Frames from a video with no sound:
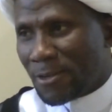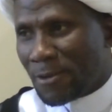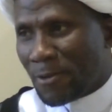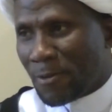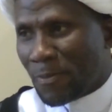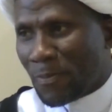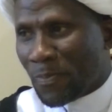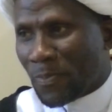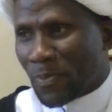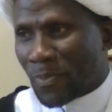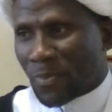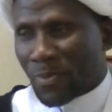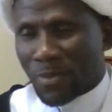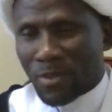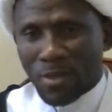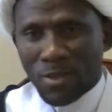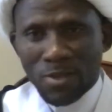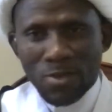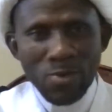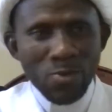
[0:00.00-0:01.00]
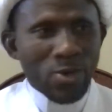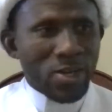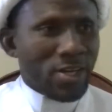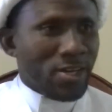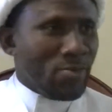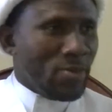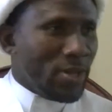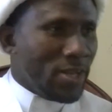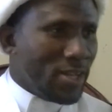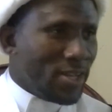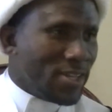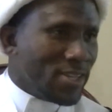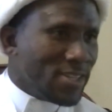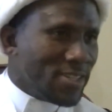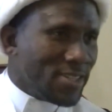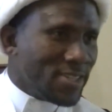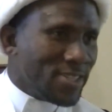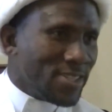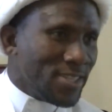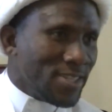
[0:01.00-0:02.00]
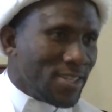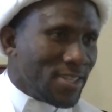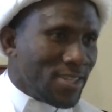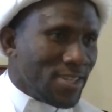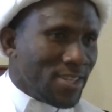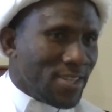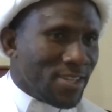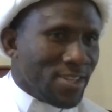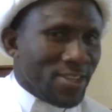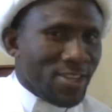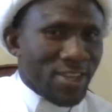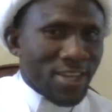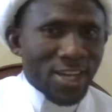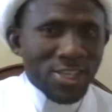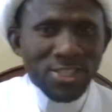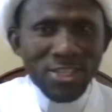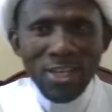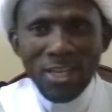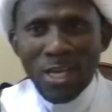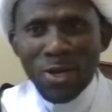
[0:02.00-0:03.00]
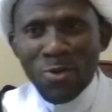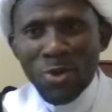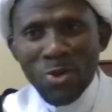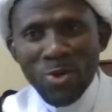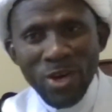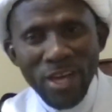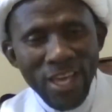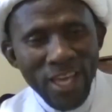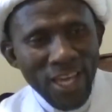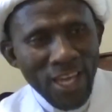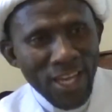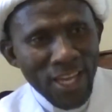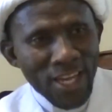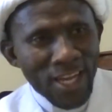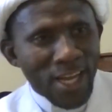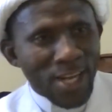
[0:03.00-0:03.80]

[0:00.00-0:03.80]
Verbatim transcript: Wait a minute. Yesterday we were eating